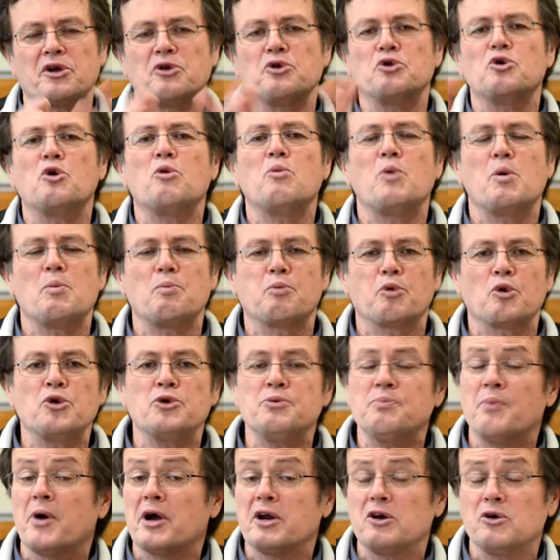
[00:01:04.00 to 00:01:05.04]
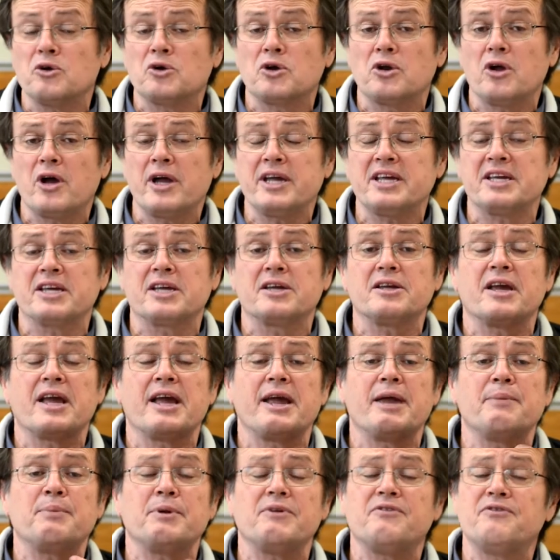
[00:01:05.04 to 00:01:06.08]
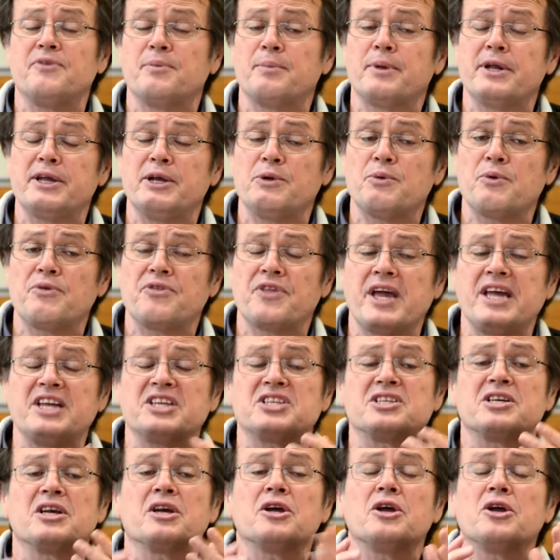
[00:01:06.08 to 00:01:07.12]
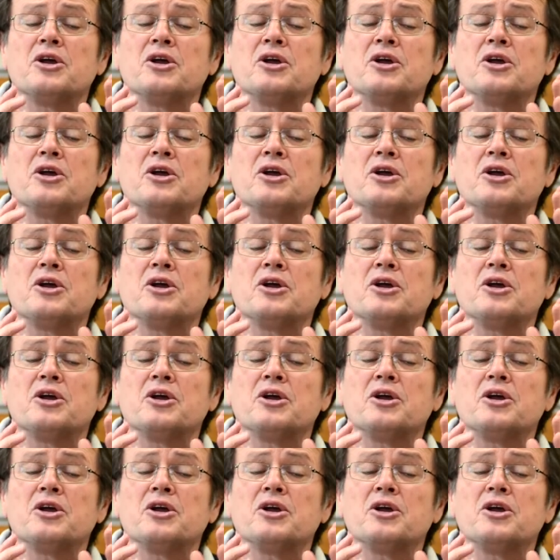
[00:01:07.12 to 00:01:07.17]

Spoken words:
a normal brood might look like and be familiar with that.